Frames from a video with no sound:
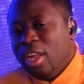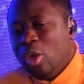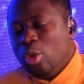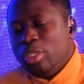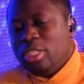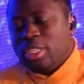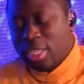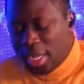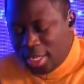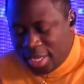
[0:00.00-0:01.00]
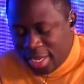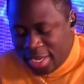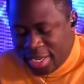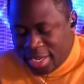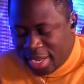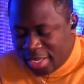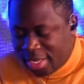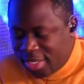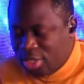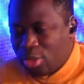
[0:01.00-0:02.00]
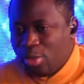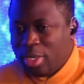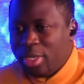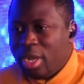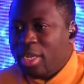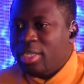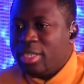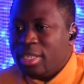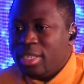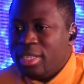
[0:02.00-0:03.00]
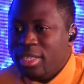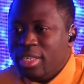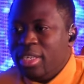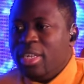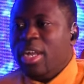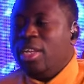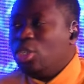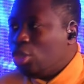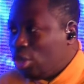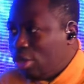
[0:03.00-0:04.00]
On Sunday, I guess you were not at church.